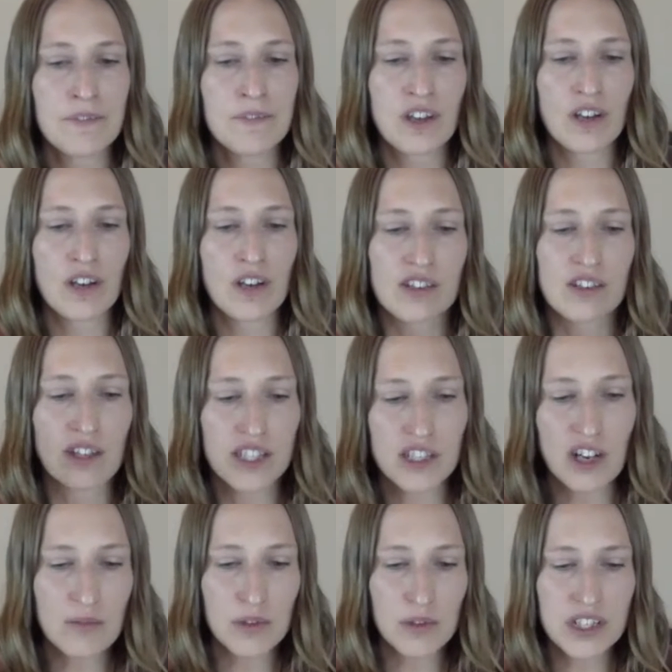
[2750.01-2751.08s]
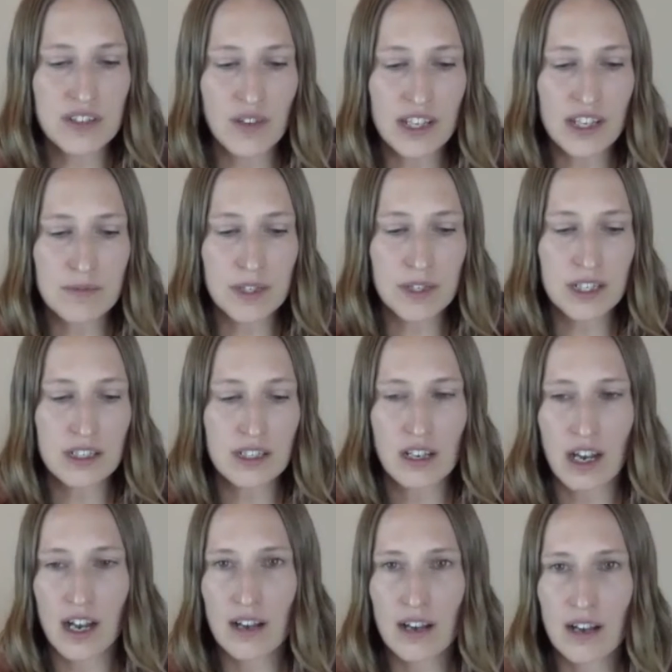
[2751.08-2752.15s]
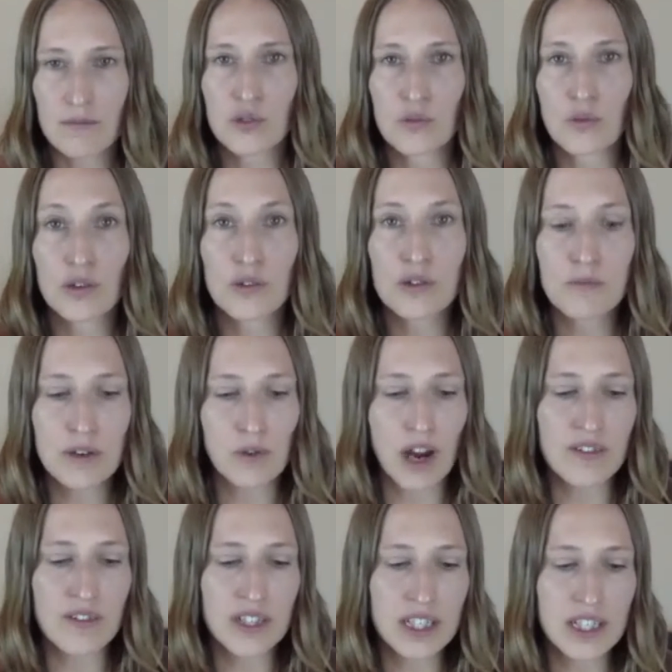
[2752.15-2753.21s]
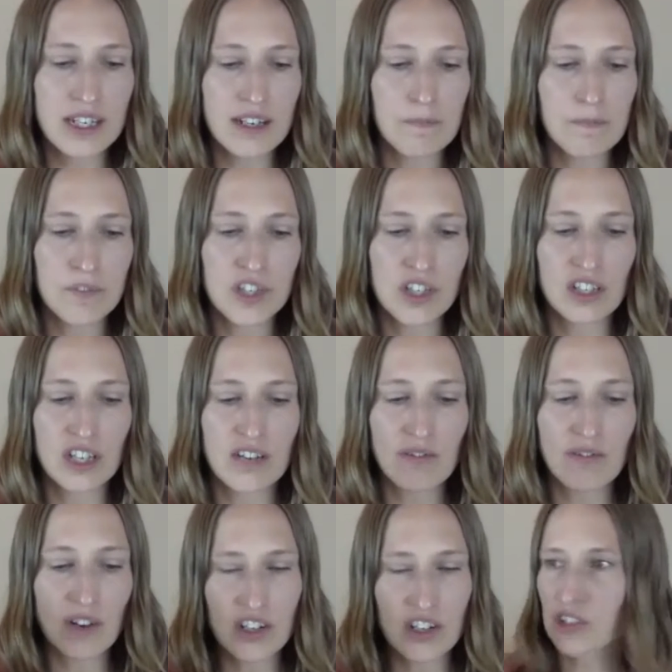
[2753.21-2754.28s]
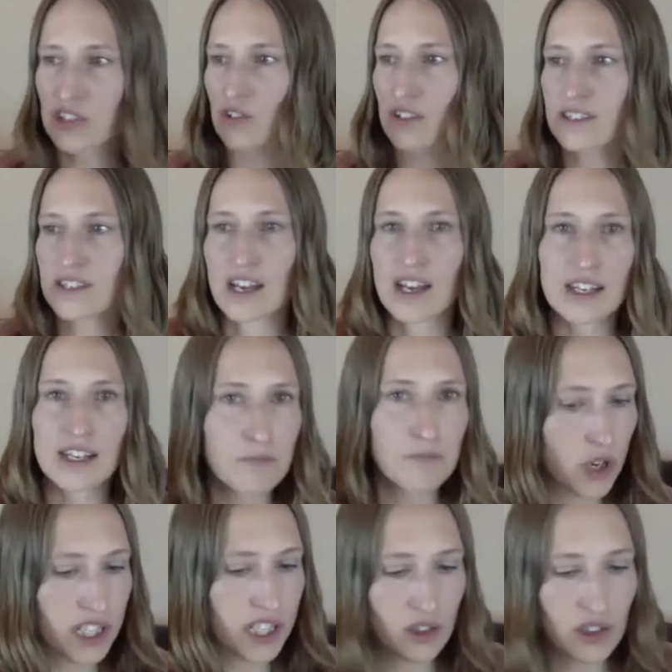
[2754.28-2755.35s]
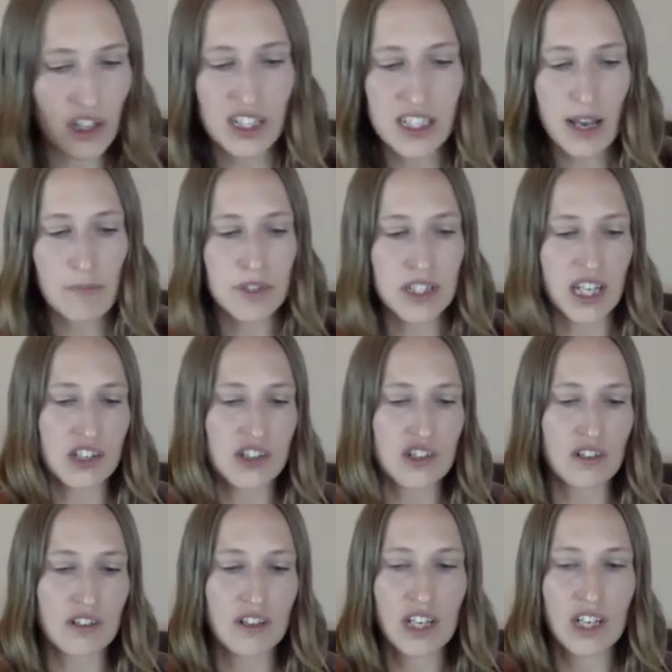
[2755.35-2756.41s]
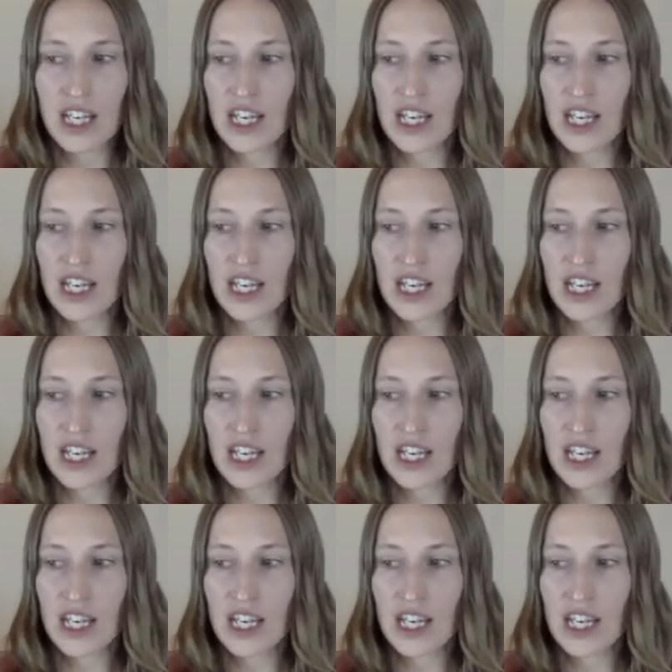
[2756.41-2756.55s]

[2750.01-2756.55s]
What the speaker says: Okay, so let's talk about the investment. To work with me privately, to clarify your natural design, point out your untapped potential,